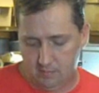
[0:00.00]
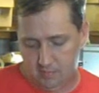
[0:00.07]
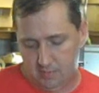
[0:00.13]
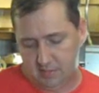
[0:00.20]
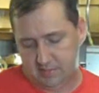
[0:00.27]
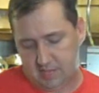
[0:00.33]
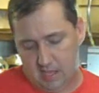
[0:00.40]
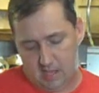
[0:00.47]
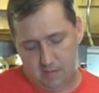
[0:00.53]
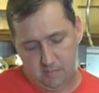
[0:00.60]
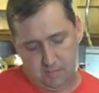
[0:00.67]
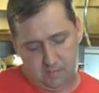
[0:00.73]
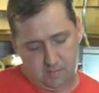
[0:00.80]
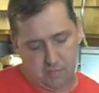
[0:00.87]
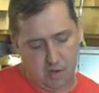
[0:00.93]
well, it's kind of
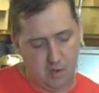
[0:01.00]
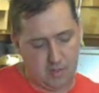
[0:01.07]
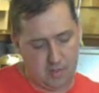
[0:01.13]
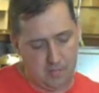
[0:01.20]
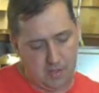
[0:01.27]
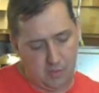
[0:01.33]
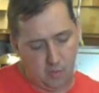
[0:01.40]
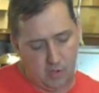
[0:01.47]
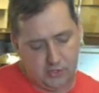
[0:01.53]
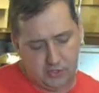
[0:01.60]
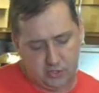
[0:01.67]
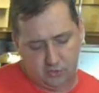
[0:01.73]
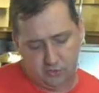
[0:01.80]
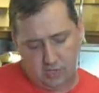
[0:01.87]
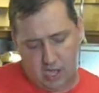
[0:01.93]
broken, but what
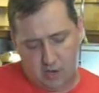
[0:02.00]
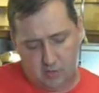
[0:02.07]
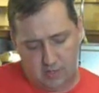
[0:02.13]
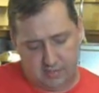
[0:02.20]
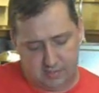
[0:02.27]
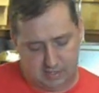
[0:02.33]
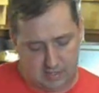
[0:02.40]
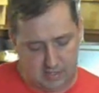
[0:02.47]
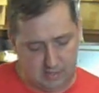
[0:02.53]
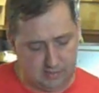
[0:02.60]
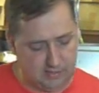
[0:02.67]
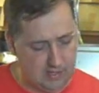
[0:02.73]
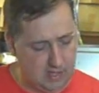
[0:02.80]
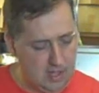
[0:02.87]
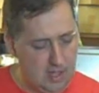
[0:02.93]
you'll notice
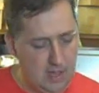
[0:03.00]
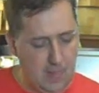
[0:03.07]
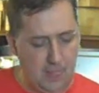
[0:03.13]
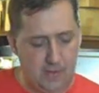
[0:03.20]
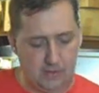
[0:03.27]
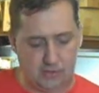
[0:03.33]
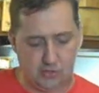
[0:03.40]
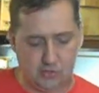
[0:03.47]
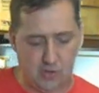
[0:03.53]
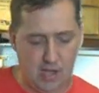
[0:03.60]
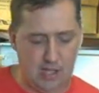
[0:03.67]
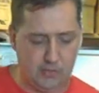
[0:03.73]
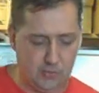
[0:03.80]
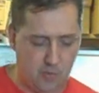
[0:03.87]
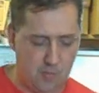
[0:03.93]
is there's a
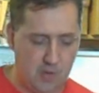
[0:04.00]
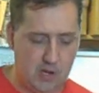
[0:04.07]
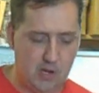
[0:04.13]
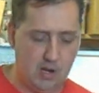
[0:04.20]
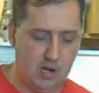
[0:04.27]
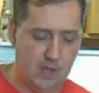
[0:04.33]
transformer here,